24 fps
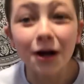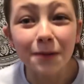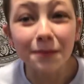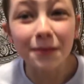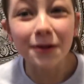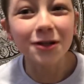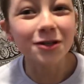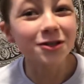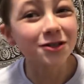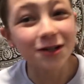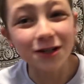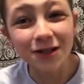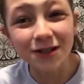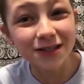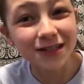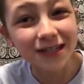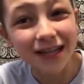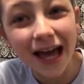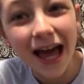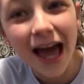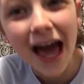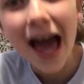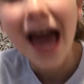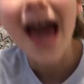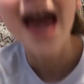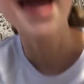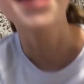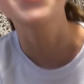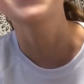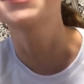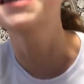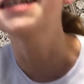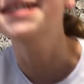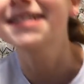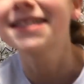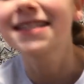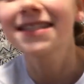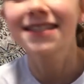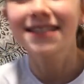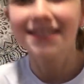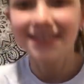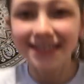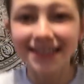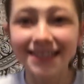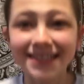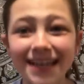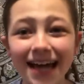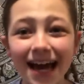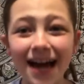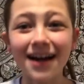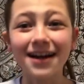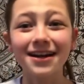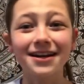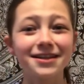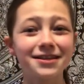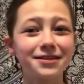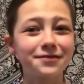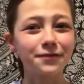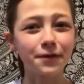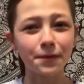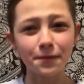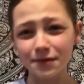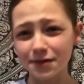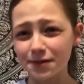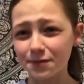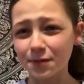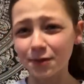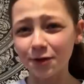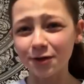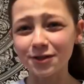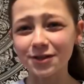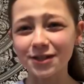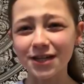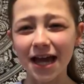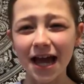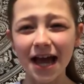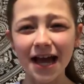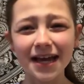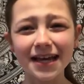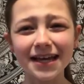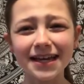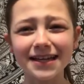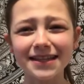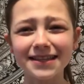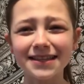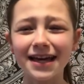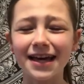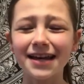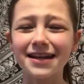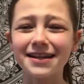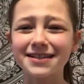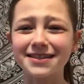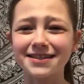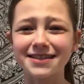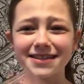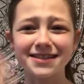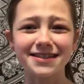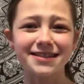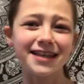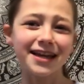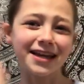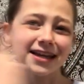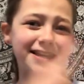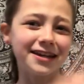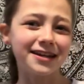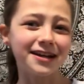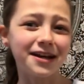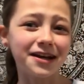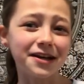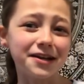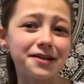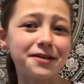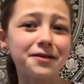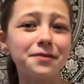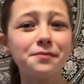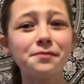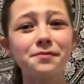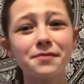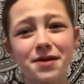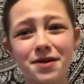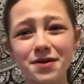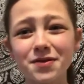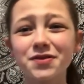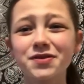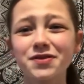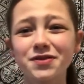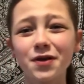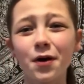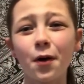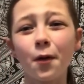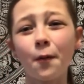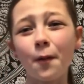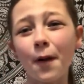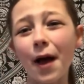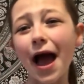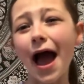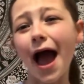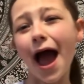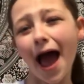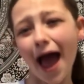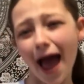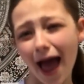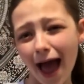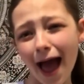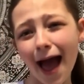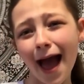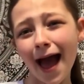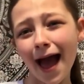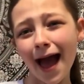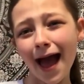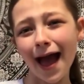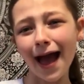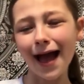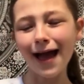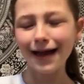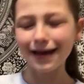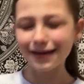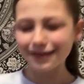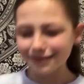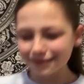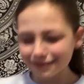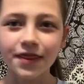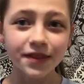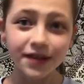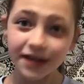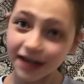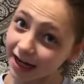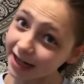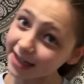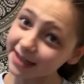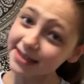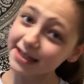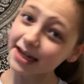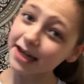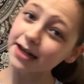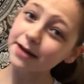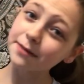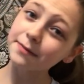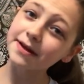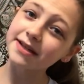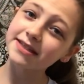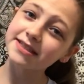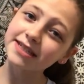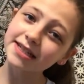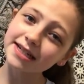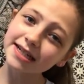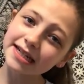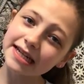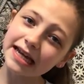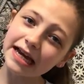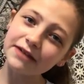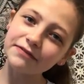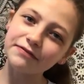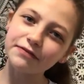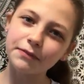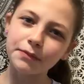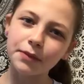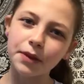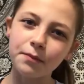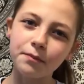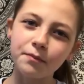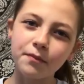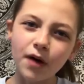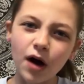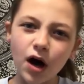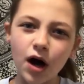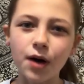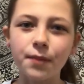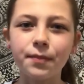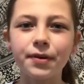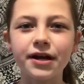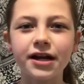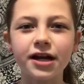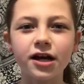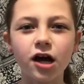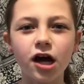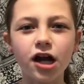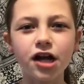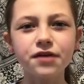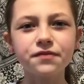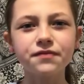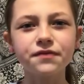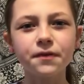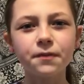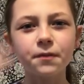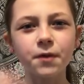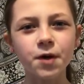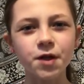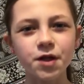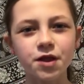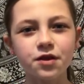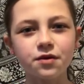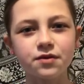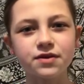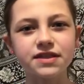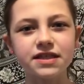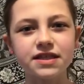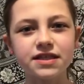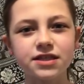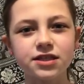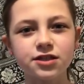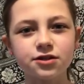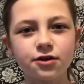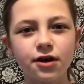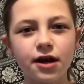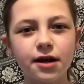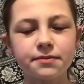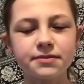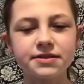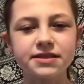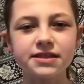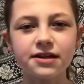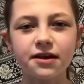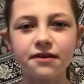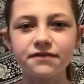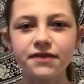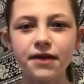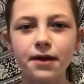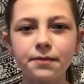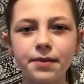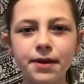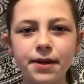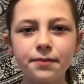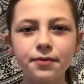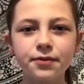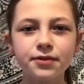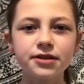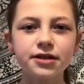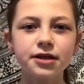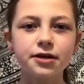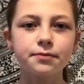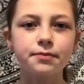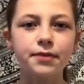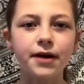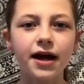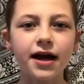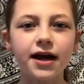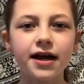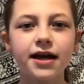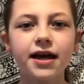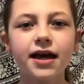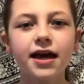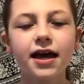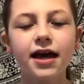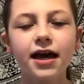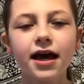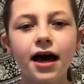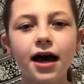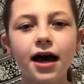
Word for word: Armour shirt. And yeah, it's from Sport Check, and that is the second item. So, the next item I didn't get from the mall, but I got it from one of those Instagram stuff that people nearby